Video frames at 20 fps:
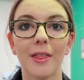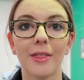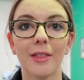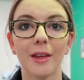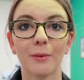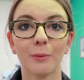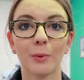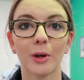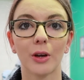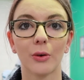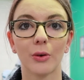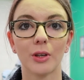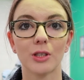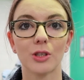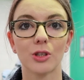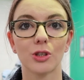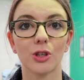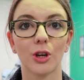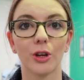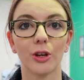and then we're going
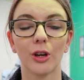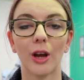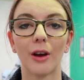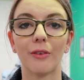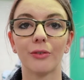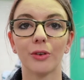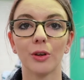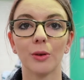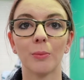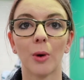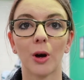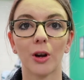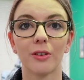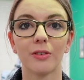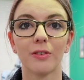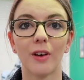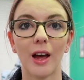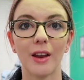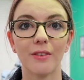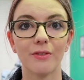to show you a few
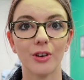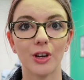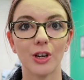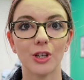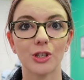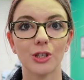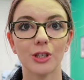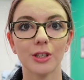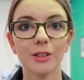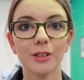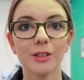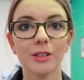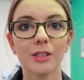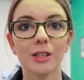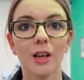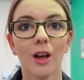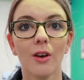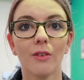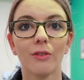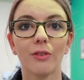modified versions